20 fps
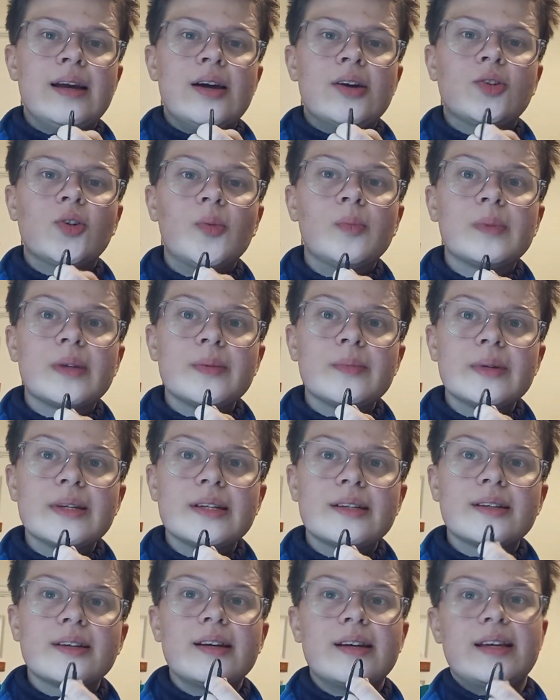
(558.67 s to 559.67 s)
Complement
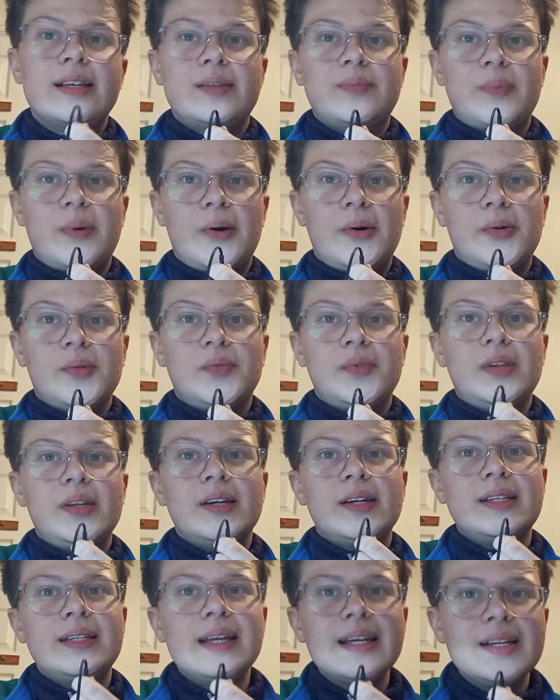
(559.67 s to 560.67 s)
is part of the
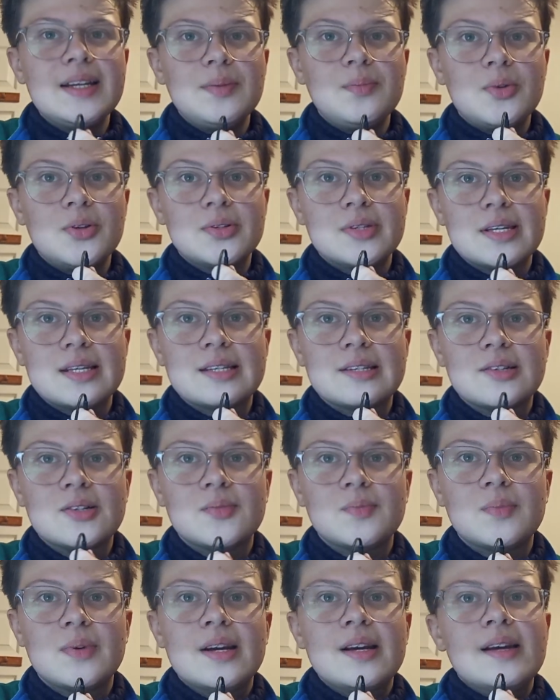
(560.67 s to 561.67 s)
innate immune
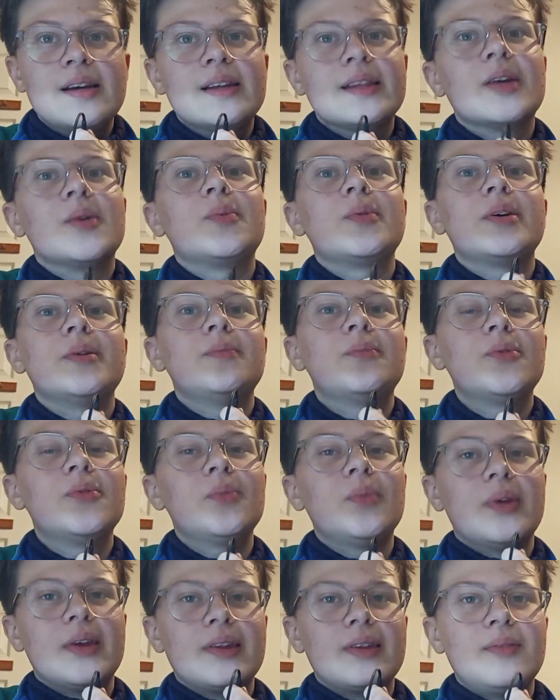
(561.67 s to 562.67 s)
system that we are born
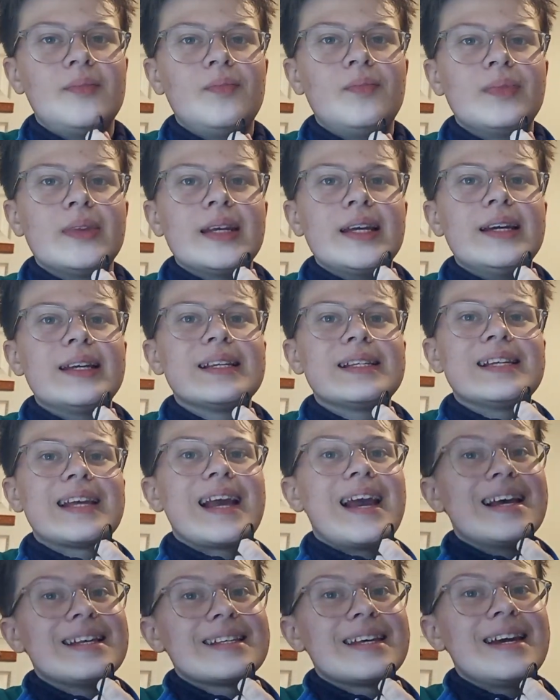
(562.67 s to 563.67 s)
with. It is a
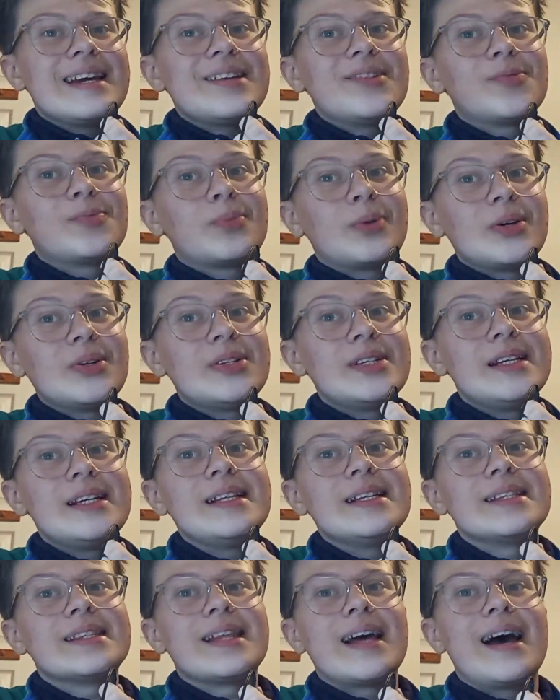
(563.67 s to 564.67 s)
cascade of
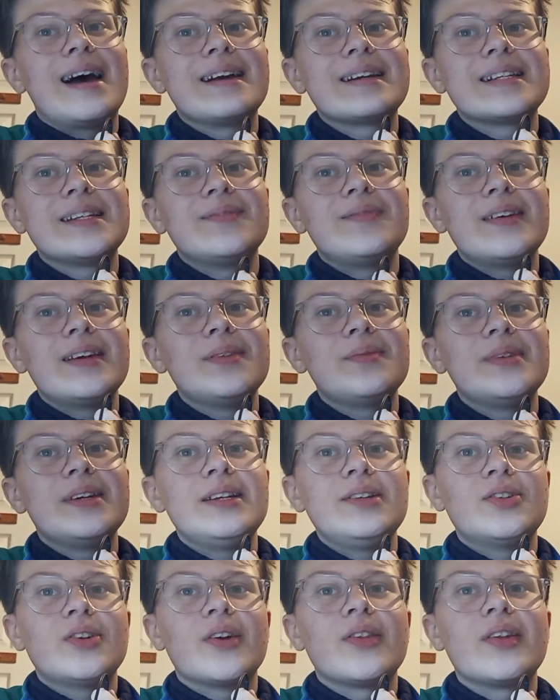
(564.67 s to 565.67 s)
proteins that activate
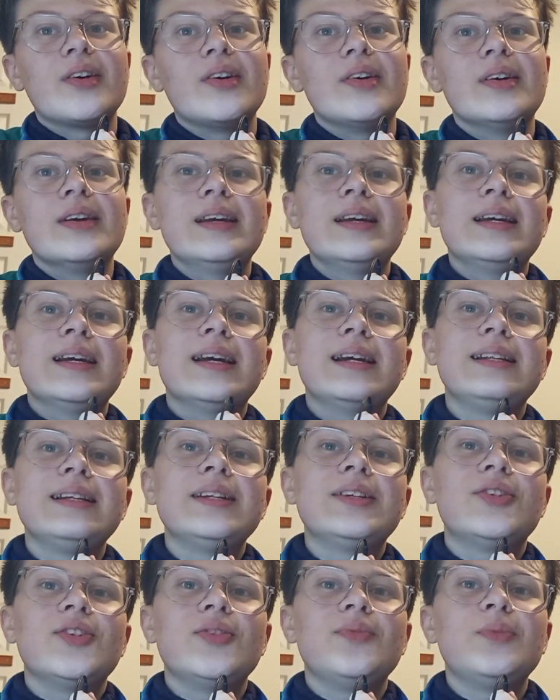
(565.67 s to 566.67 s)
each other and lead
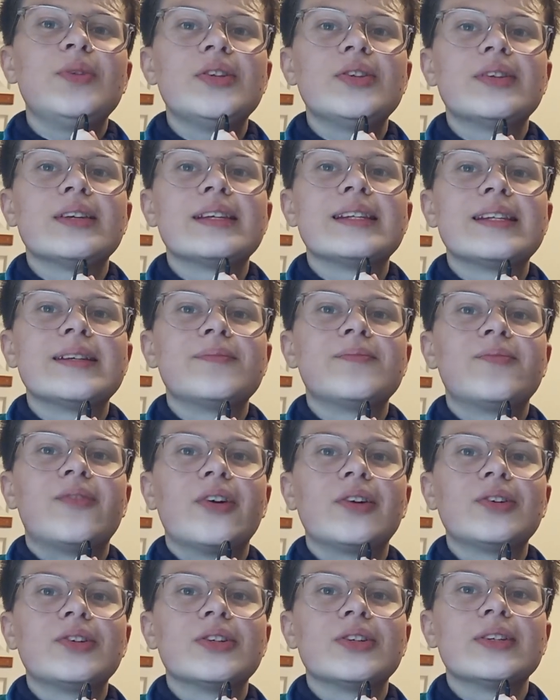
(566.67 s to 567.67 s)
to immune system
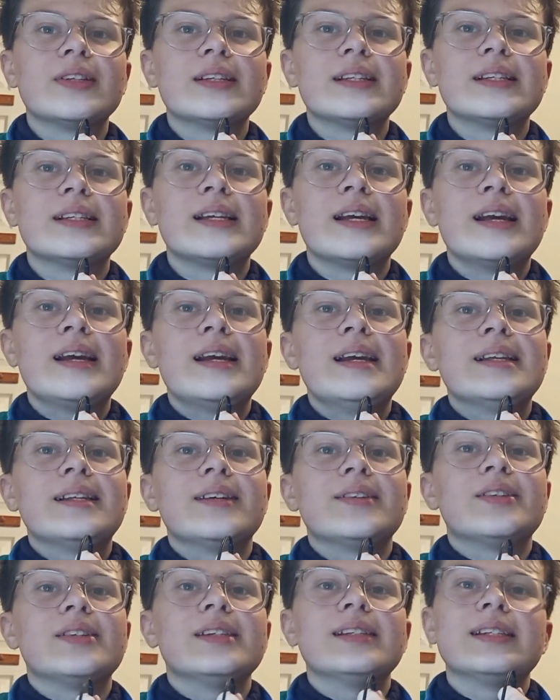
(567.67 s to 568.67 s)
functions,
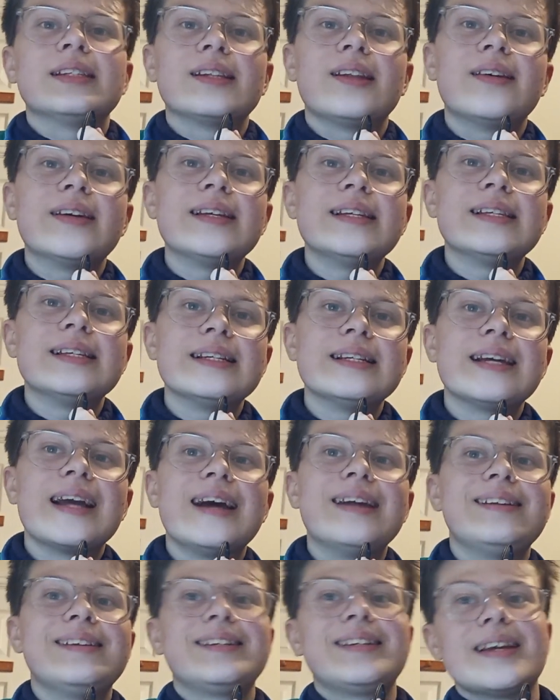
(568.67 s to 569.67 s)
such as lysing
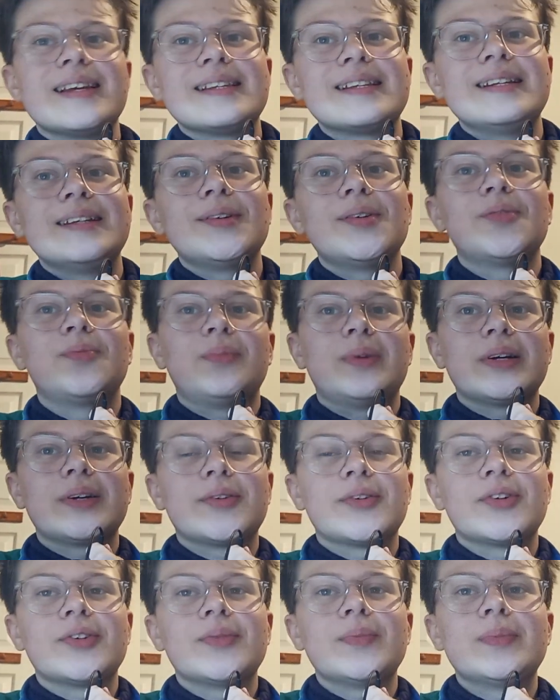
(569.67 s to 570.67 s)
and digesting of
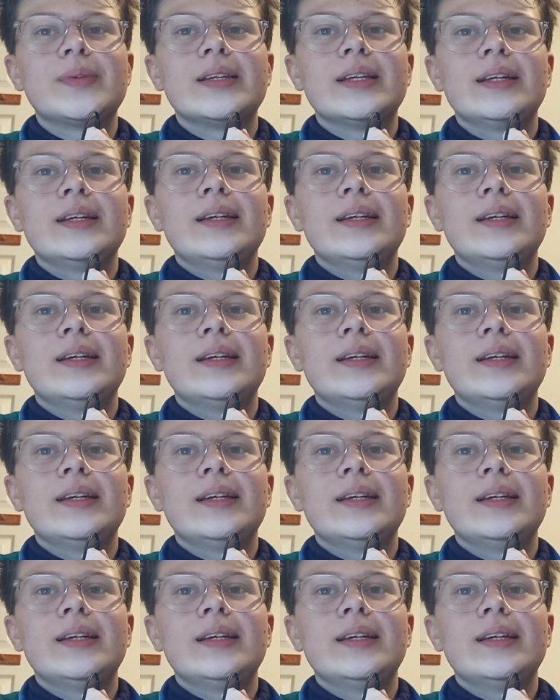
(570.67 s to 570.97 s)
microbes.